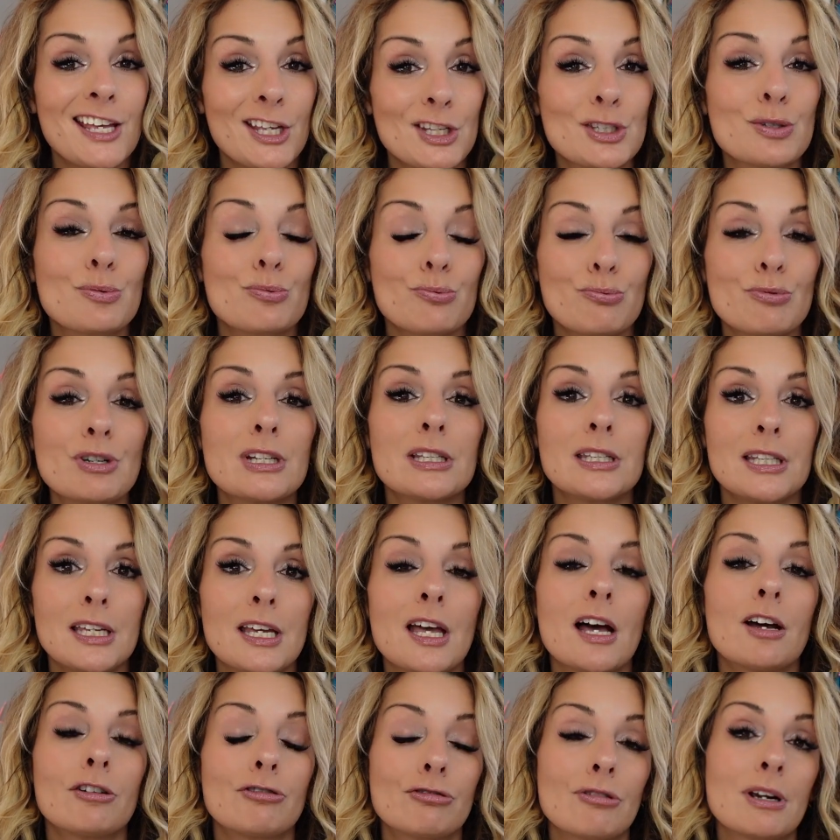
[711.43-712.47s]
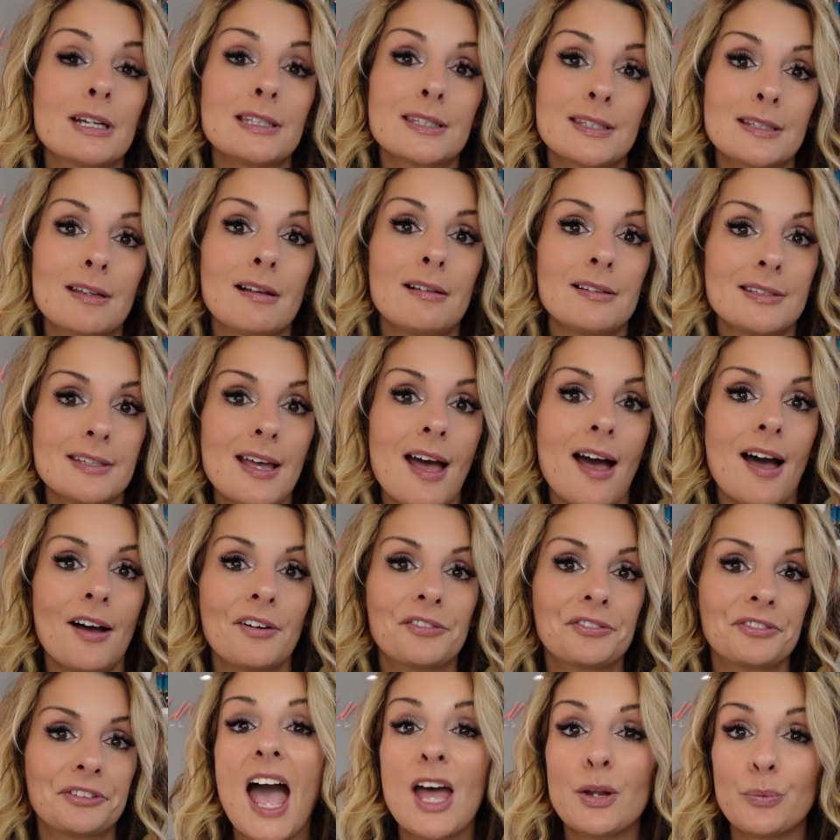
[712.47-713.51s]
is really a great skill to
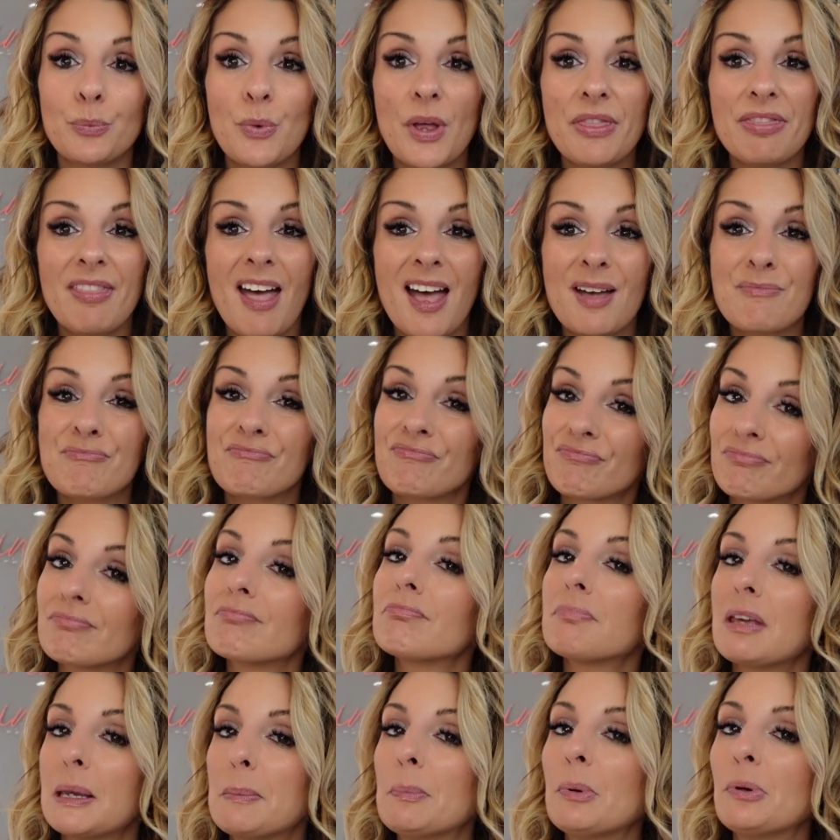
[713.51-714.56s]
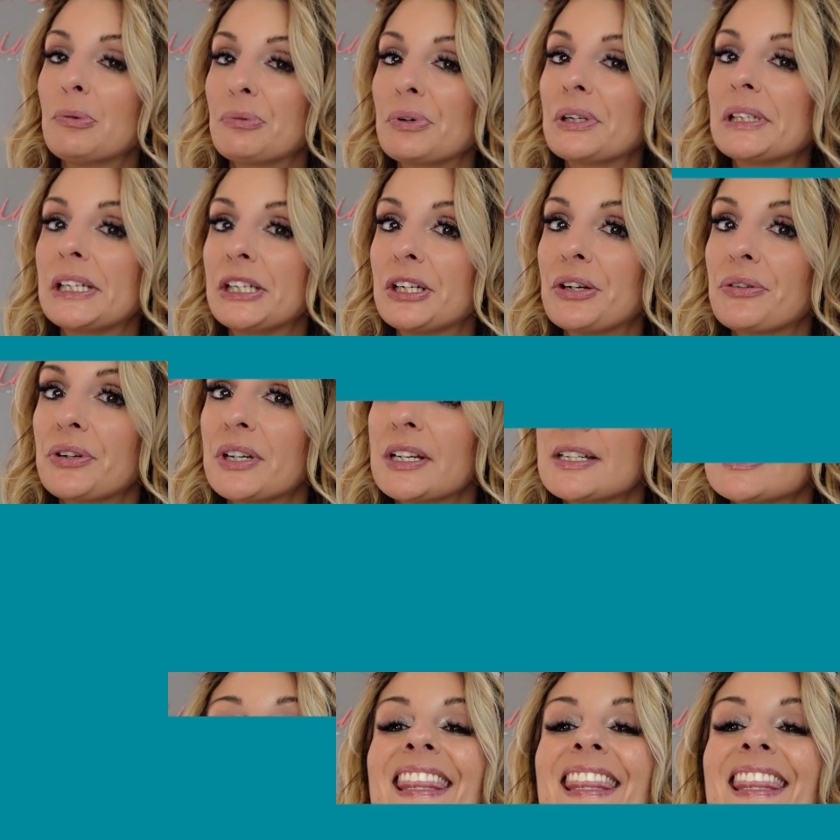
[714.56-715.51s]
have, and one that people really notice.